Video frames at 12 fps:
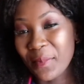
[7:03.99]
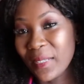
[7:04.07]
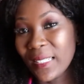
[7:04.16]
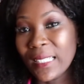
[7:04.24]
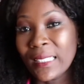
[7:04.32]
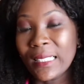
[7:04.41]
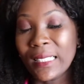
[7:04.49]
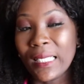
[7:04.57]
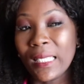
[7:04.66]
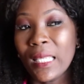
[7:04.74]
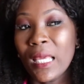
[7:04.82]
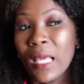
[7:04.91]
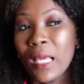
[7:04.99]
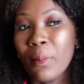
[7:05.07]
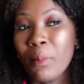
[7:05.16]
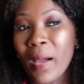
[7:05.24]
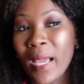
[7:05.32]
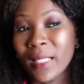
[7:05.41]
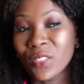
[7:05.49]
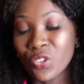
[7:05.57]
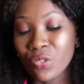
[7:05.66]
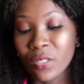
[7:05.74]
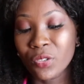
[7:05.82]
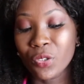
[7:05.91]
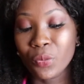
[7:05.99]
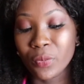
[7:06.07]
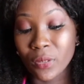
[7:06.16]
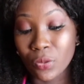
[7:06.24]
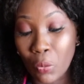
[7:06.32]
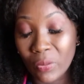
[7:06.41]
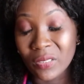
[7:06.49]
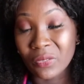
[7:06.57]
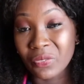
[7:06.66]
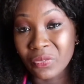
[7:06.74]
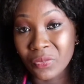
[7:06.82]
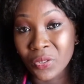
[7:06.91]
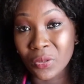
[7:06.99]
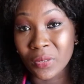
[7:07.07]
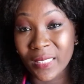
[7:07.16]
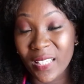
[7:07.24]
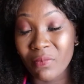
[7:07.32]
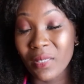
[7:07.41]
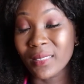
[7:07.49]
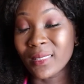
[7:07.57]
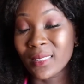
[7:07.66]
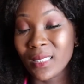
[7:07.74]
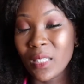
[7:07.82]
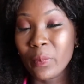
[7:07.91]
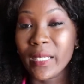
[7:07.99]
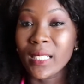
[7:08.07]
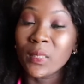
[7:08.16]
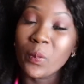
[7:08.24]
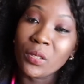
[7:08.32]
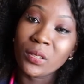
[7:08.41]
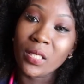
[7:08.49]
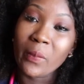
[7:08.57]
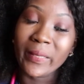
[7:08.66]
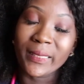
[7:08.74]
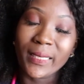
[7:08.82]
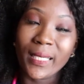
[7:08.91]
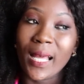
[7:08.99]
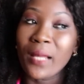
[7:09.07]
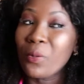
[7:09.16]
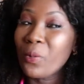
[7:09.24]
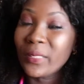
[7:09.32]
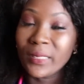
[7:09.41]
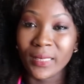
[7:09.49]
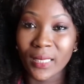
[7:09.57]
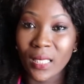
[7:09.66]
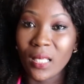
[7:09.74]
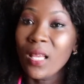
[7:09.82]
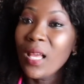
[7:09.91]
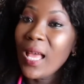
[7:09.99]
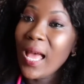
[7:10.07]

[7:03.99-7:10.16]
But luckily, my instructor was going to give me a C, but I spoke to him and said, I don't want a C.